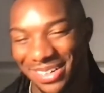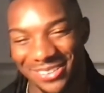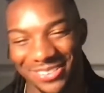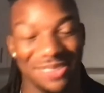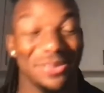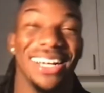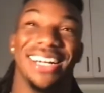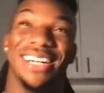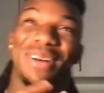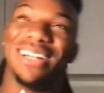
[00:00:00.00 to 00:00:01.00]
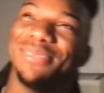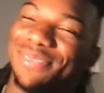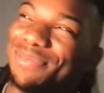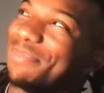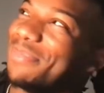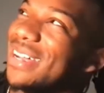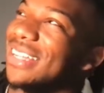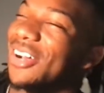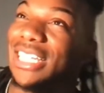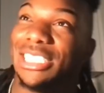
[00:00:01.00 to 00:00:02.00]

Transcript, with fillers: I'll be there with it. But uh, my, my okay,